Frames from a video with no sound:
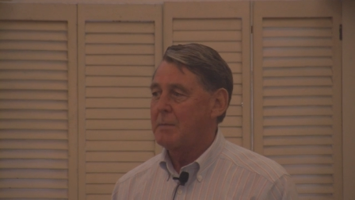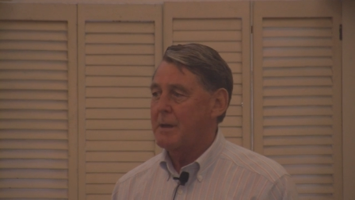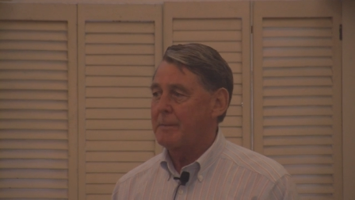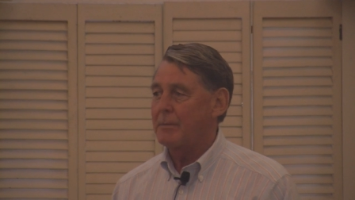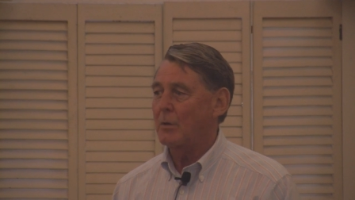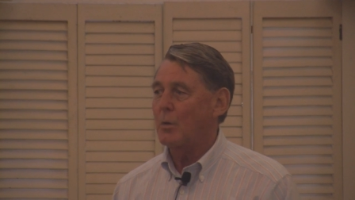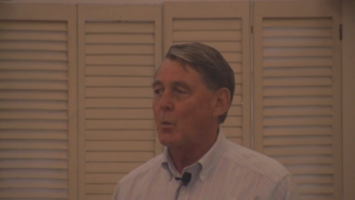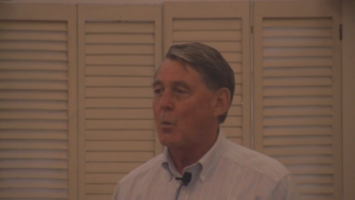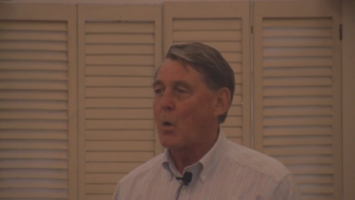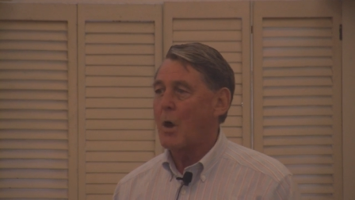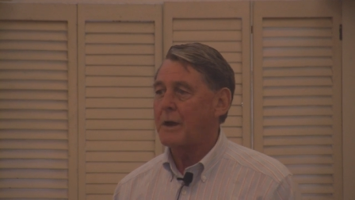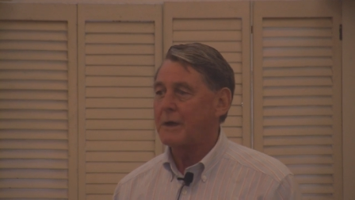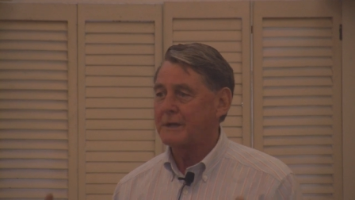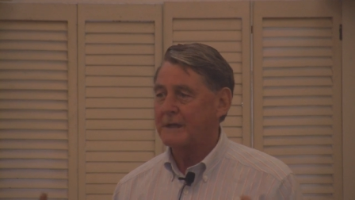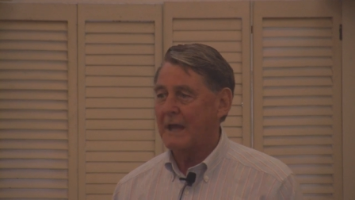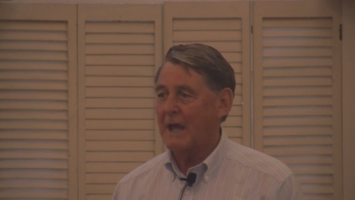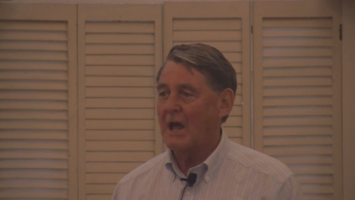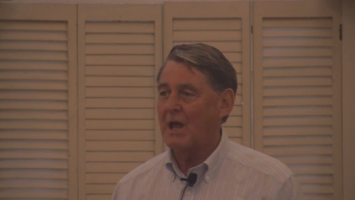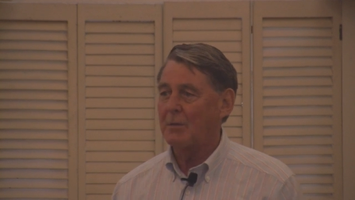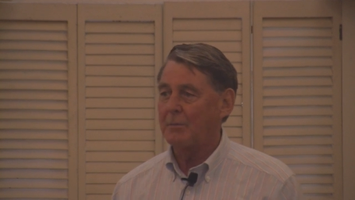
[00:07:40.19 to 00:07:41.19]
people who
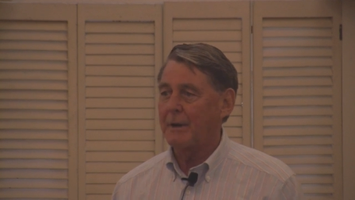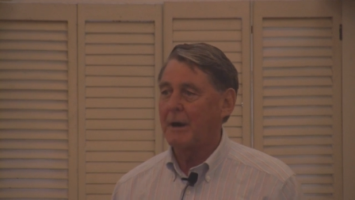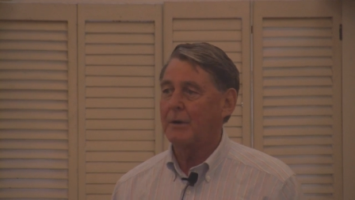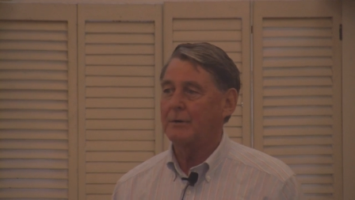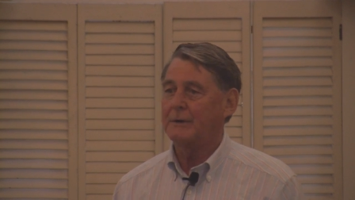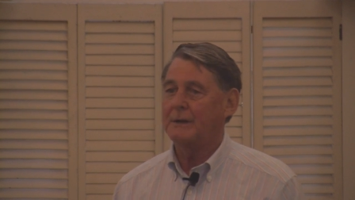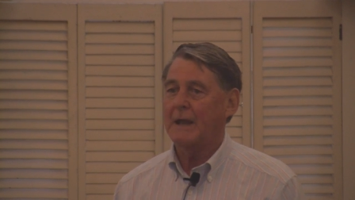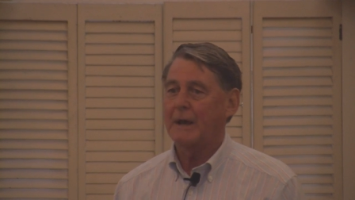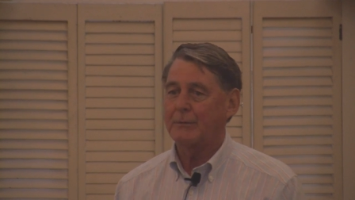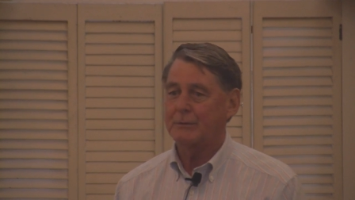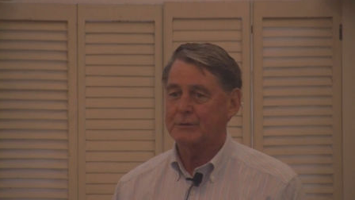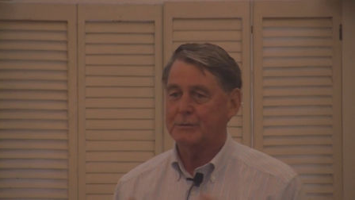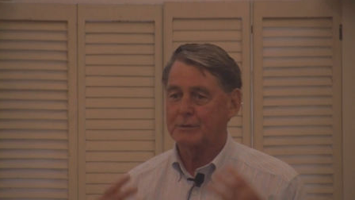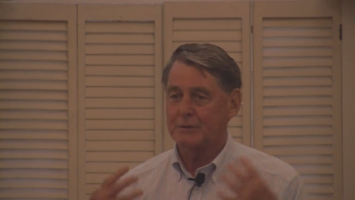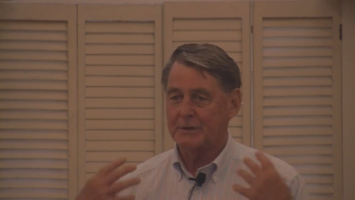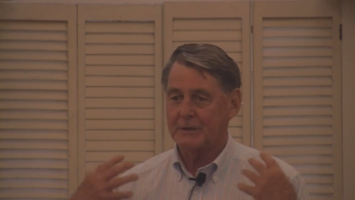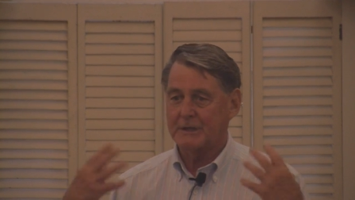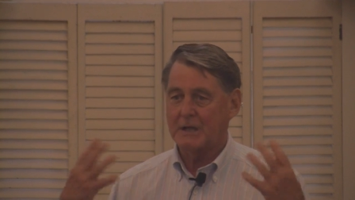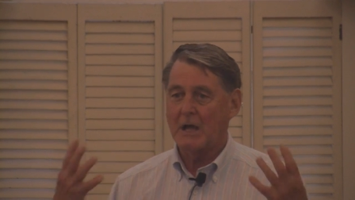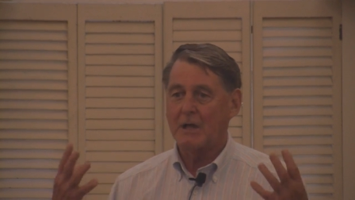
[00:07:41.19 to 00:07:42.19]
wanted to help out, and that was
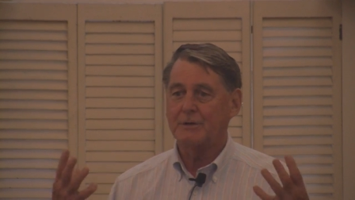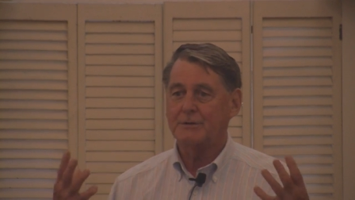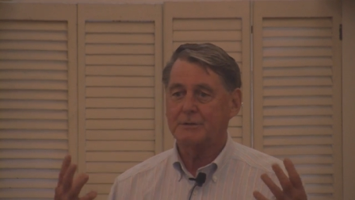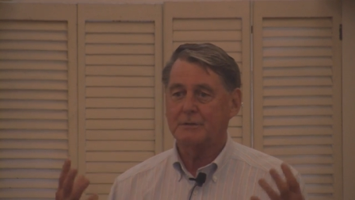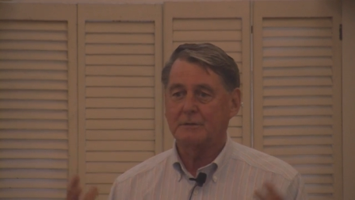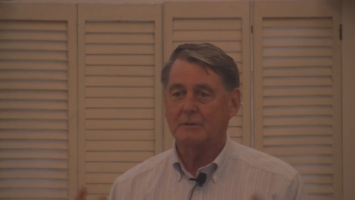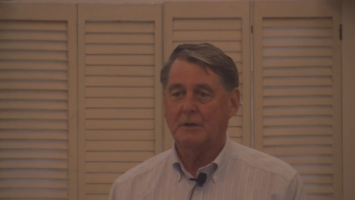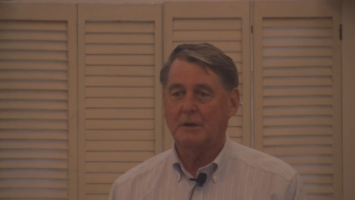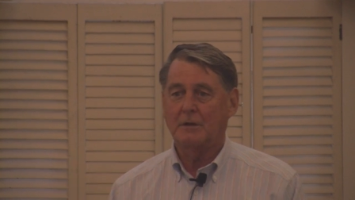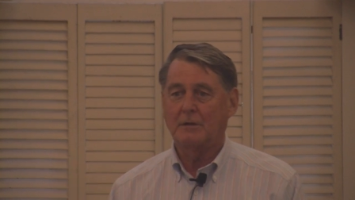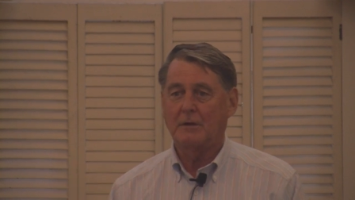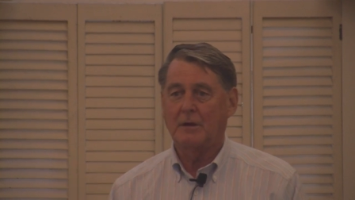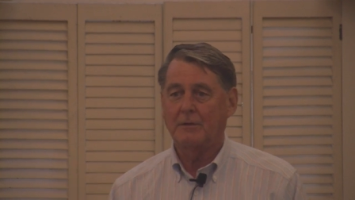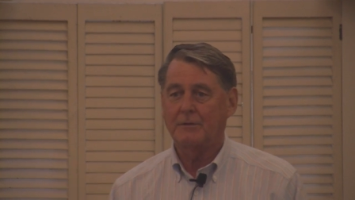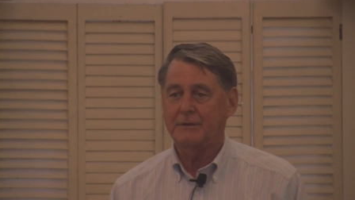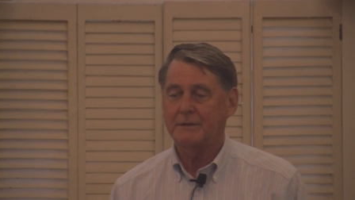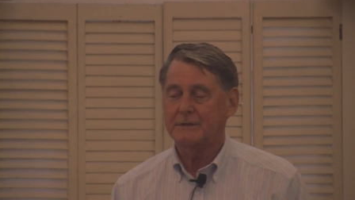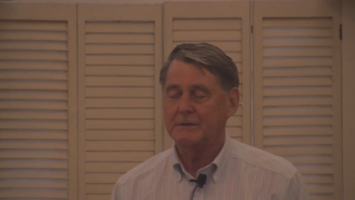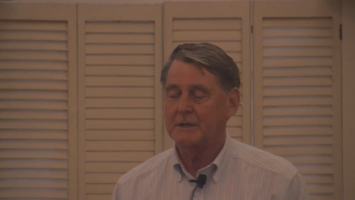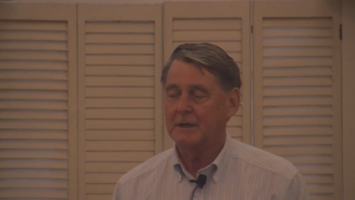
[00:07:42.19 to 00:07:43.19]
sort of the culture of,
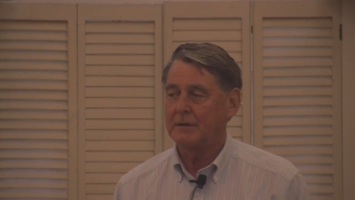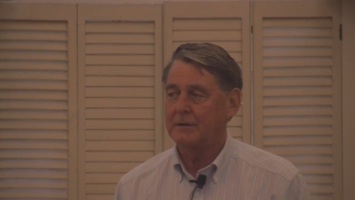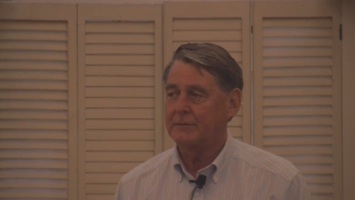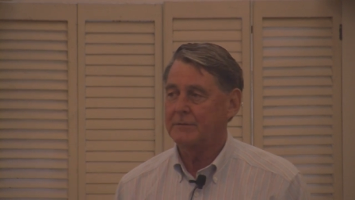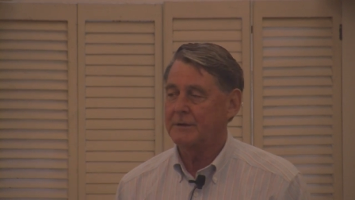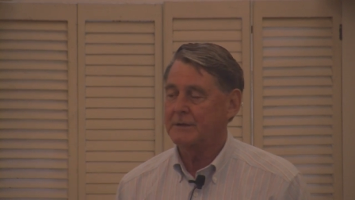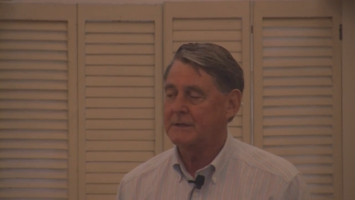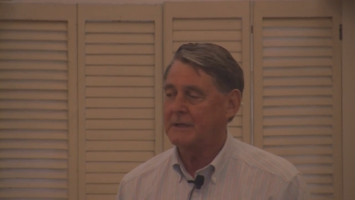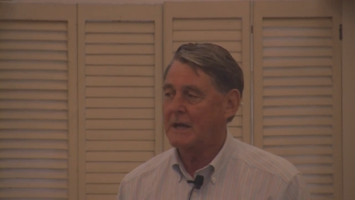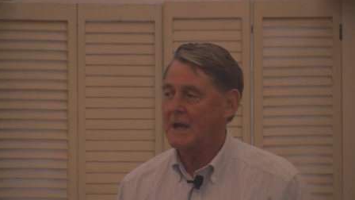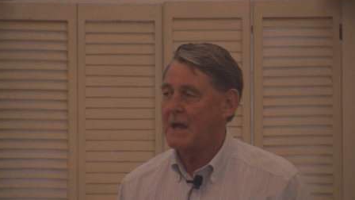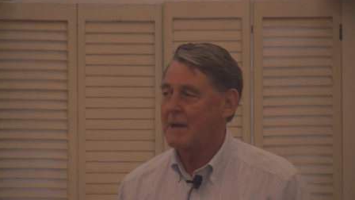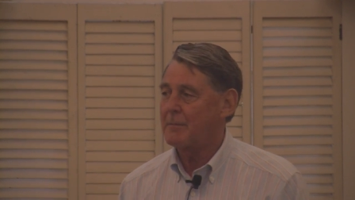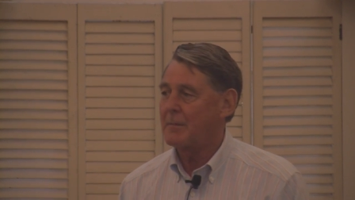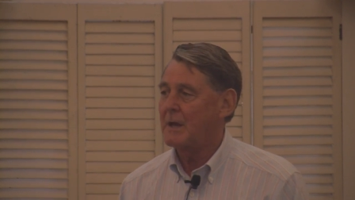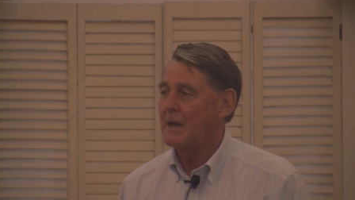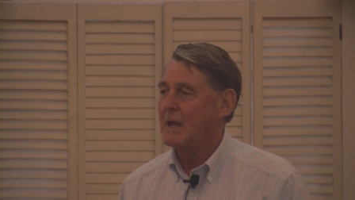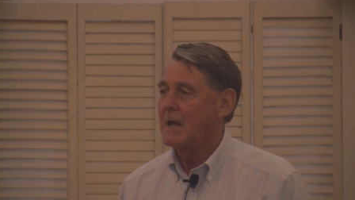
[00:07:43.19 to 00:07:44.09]
of, the, of the time.